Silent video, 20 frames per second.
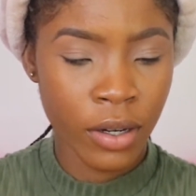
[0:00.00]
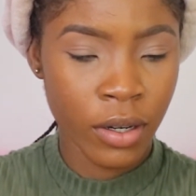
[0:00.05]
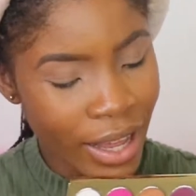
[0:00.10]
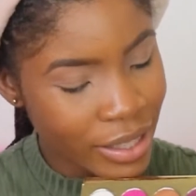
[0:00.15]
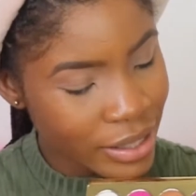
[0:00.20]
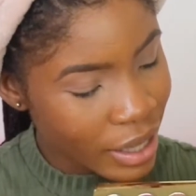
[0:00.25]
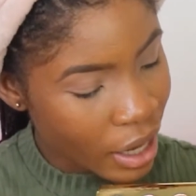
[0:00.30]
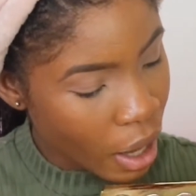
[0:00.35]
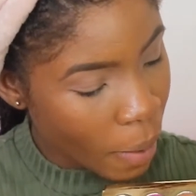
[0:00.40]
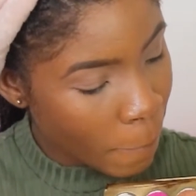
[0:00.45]

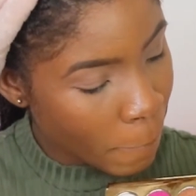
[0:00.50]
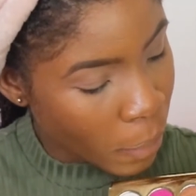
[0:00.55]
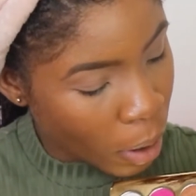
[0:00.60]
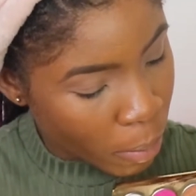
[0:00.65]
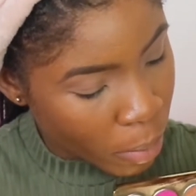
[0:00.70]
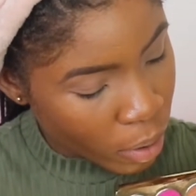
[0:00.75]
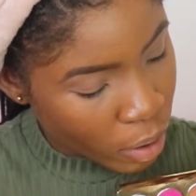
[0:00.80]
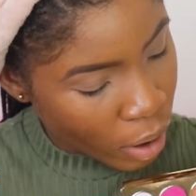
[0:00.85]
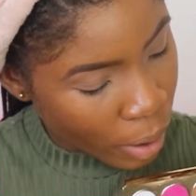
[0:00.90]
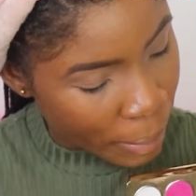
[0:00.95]
It's like a
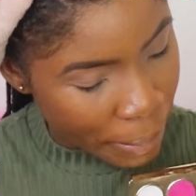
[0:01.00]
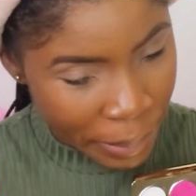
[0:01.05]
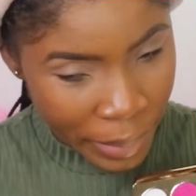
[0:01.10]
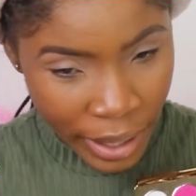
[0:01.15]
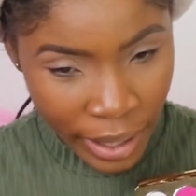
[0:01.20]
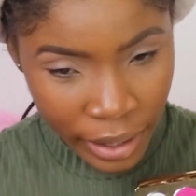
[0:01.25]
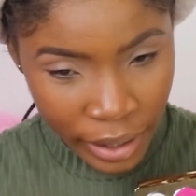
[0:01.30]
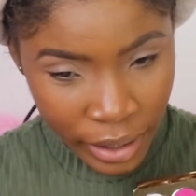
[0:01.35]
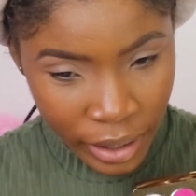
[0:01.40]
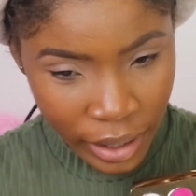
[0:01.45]
bubblegum
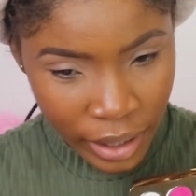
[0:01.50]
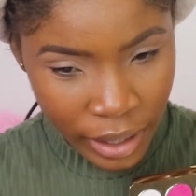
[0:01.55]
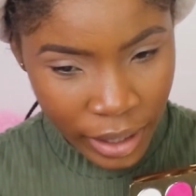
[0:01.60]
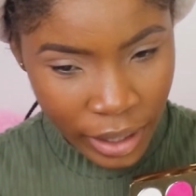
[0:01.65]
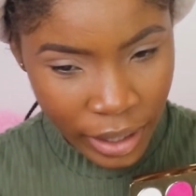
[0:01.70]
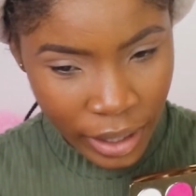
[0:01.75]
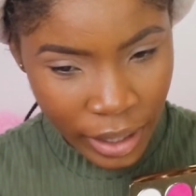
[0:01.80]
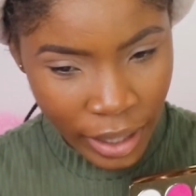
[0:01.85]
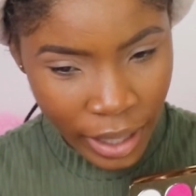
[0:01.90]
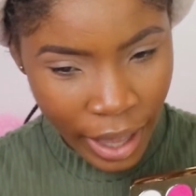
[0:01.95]
pink,
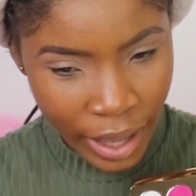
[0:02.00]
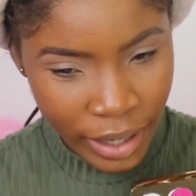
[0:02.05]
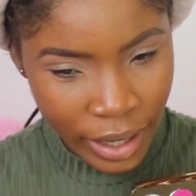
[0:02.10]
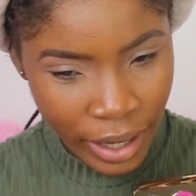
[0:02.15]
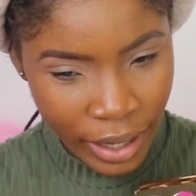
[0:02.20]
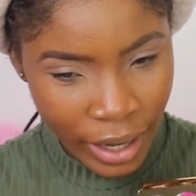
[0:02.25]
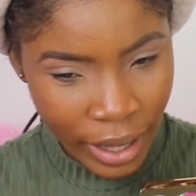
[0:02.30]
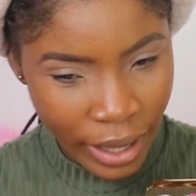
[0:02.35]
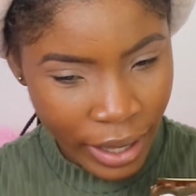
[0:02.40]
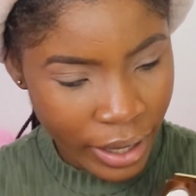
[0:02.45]
kind
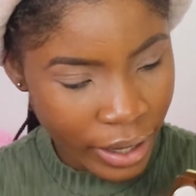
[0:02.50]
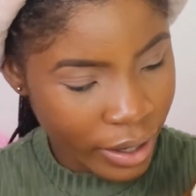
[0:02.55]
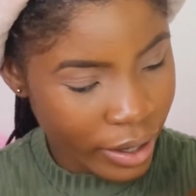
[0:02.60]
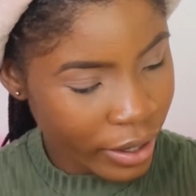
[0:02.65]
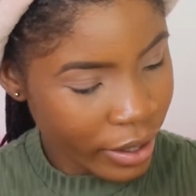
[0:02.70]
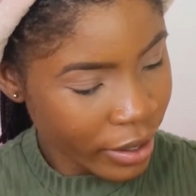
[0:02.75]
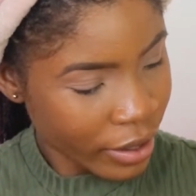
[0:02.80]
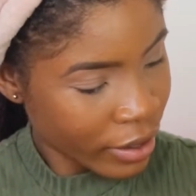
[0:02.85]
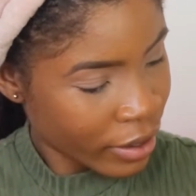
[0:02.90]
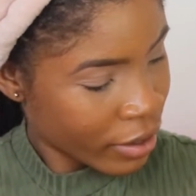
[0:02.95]
of
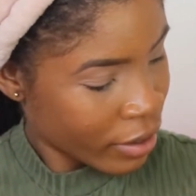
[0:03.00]
like.